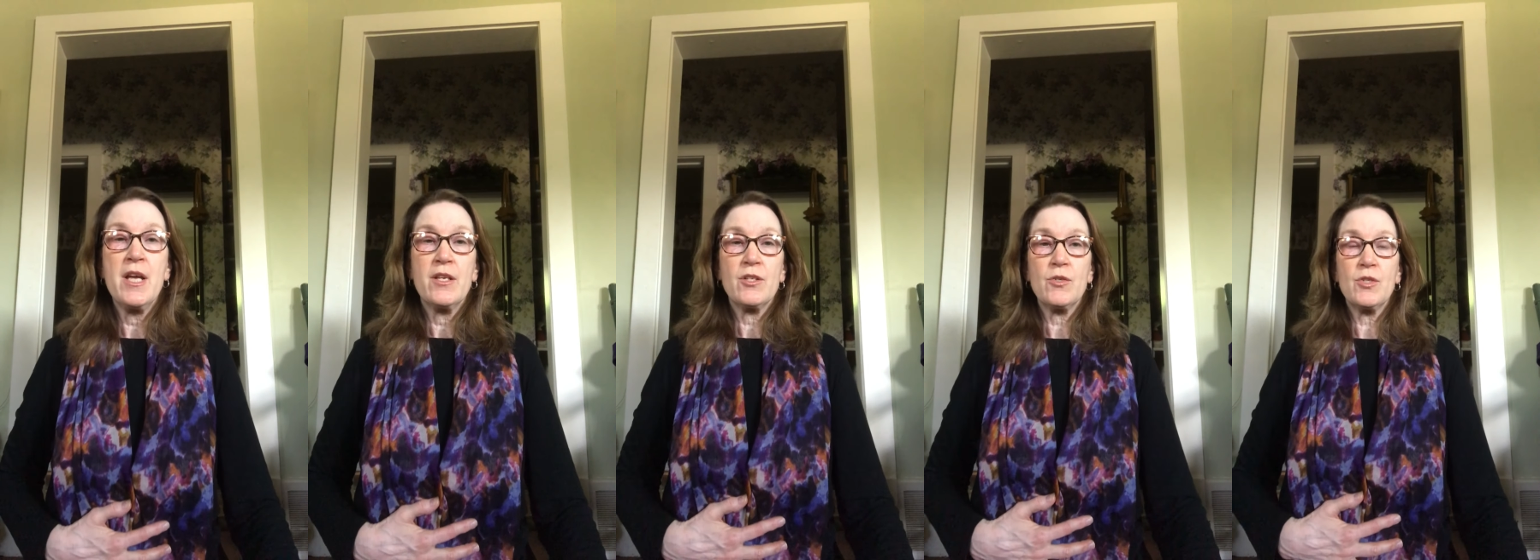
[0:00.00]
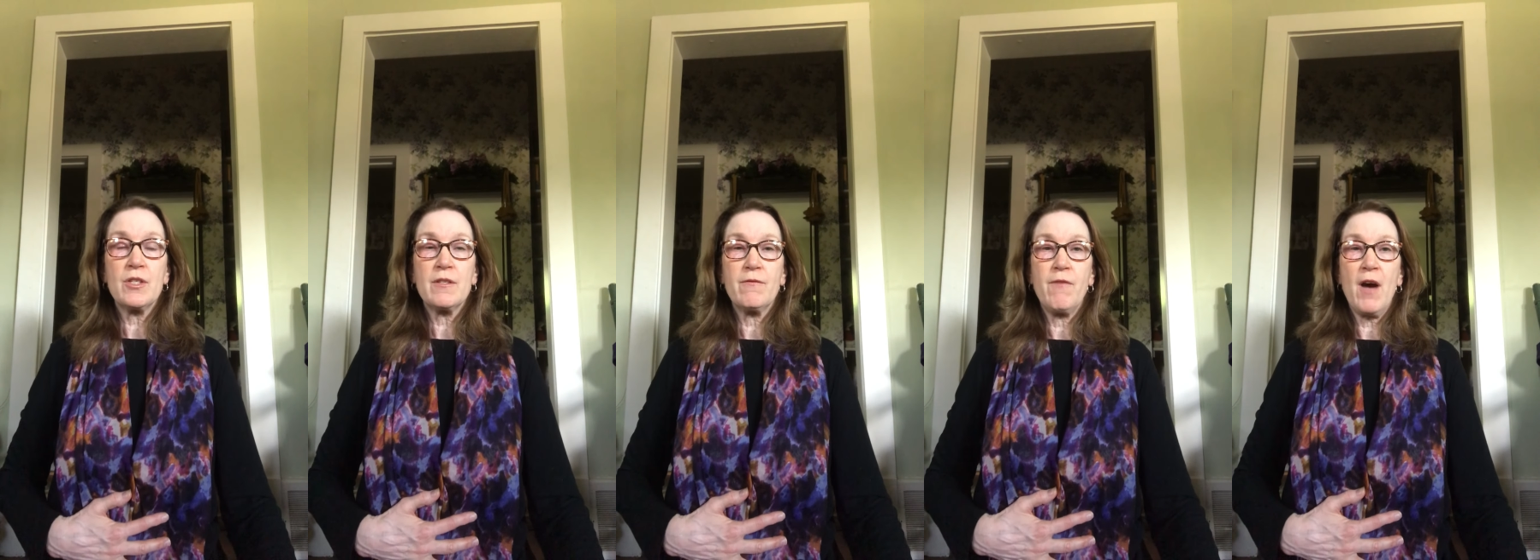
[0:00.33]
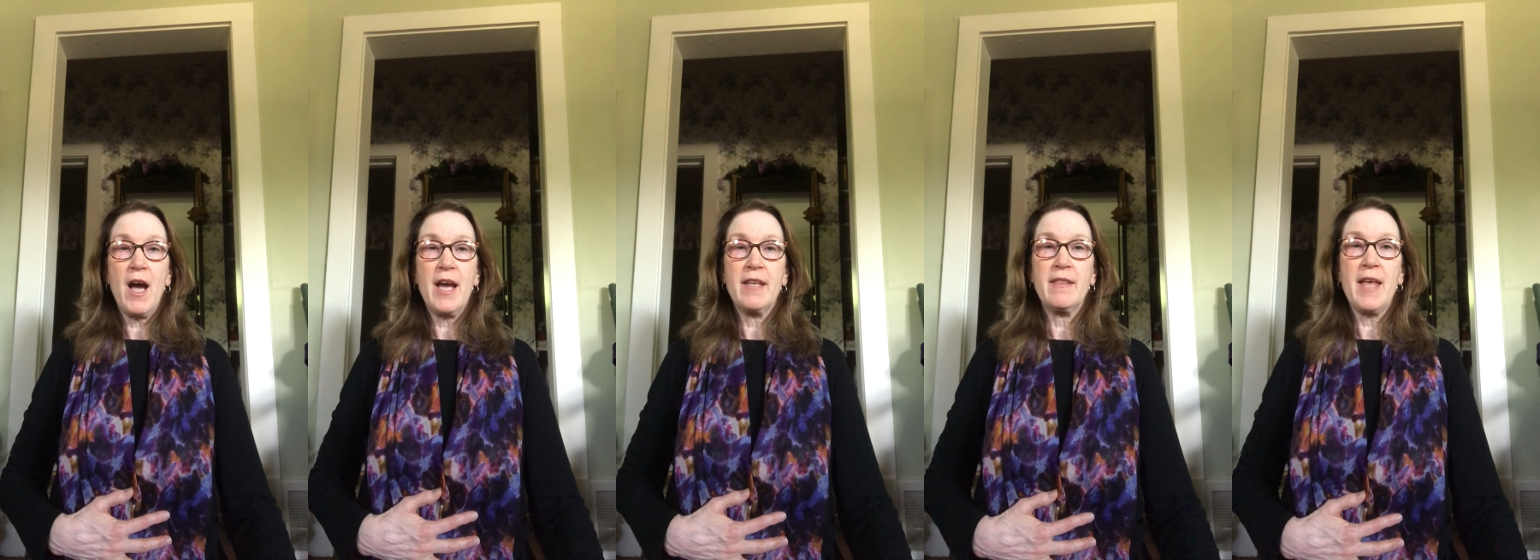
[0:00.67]
So just
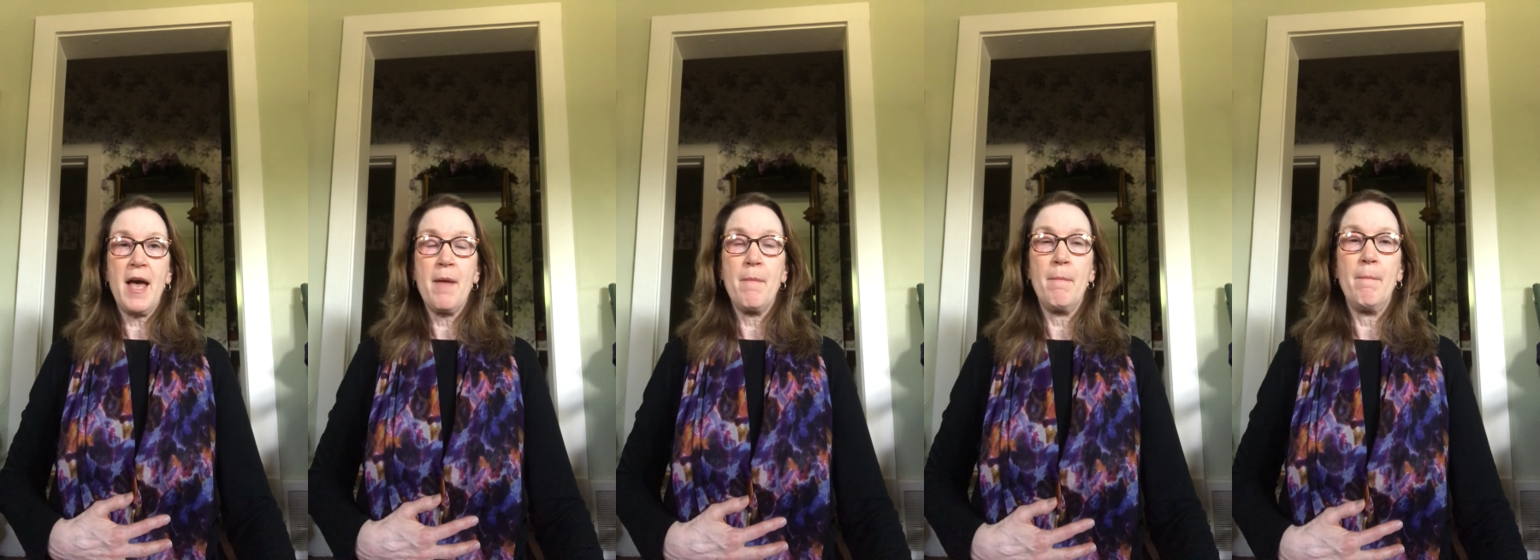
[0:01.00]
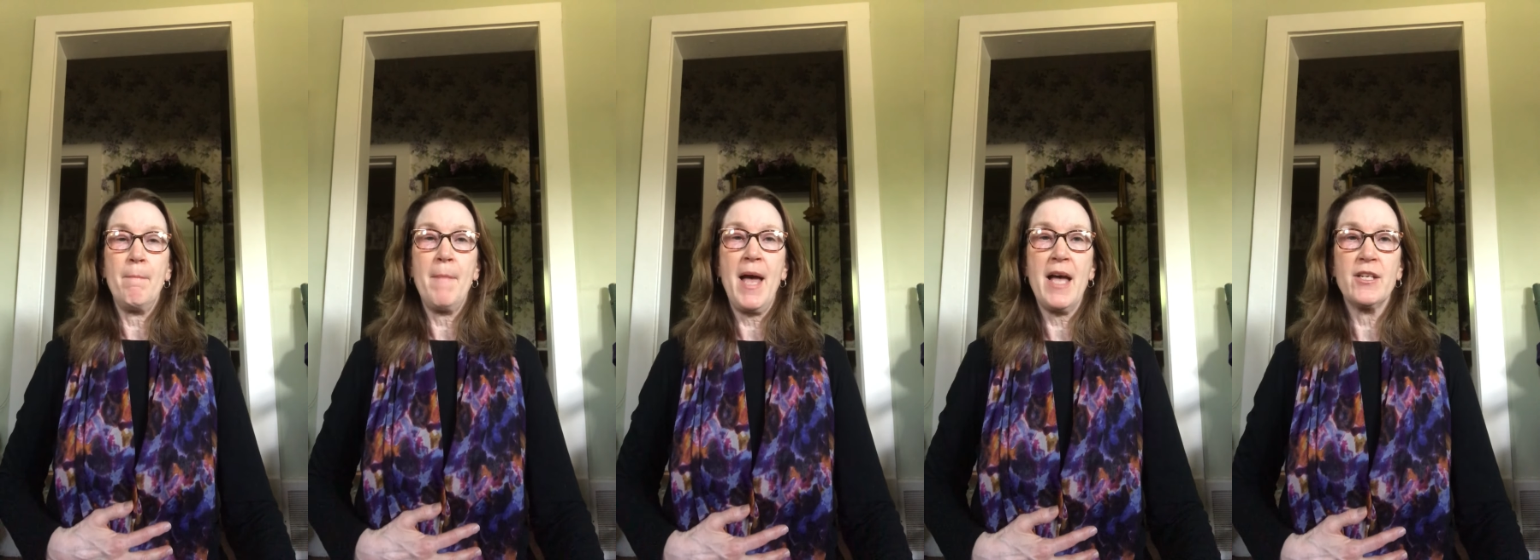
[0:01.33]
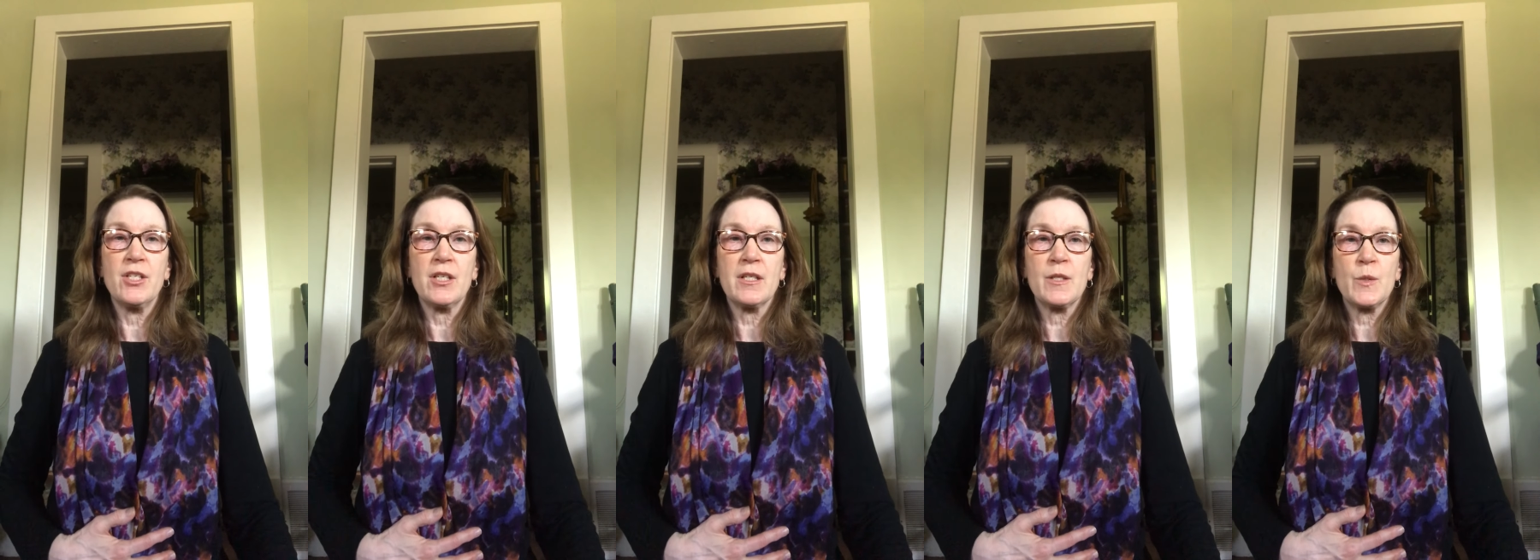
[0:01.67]
find that
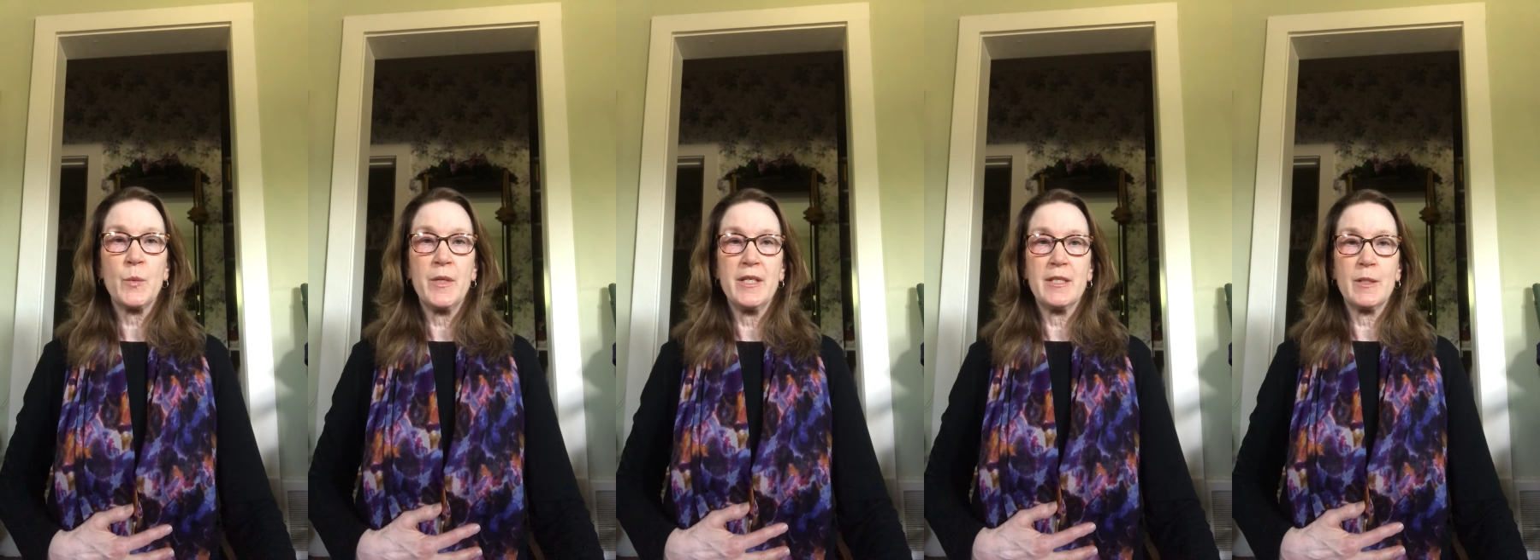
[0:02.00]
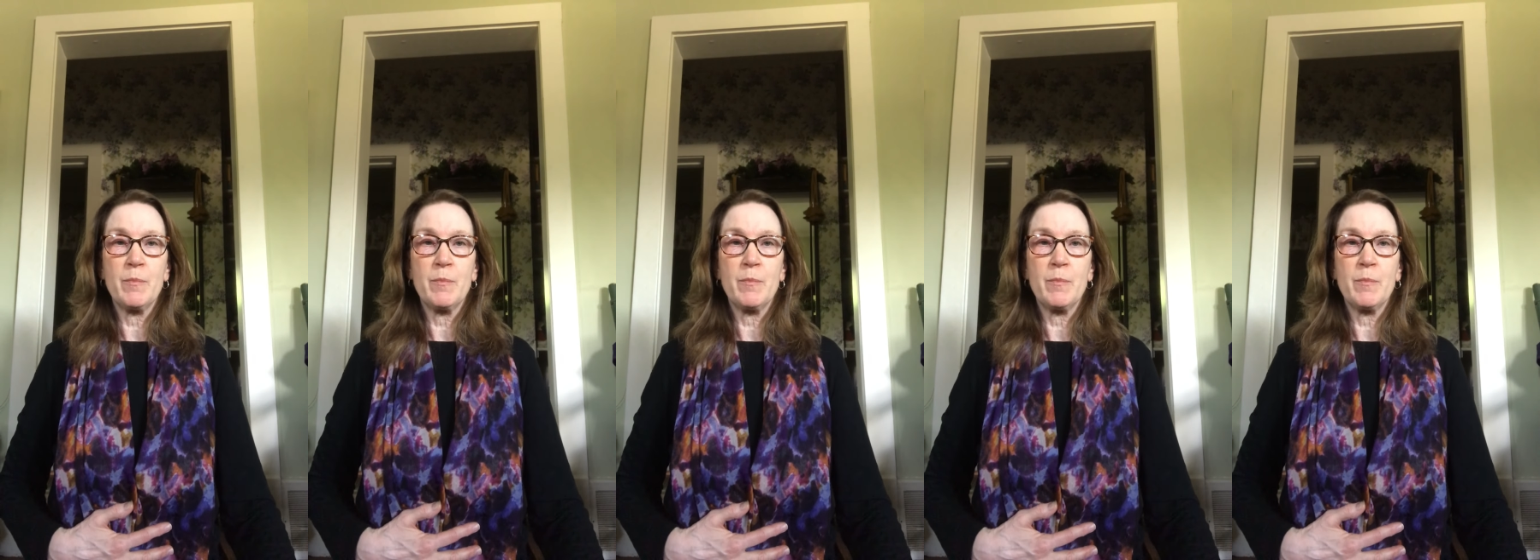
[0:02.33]
magic sweet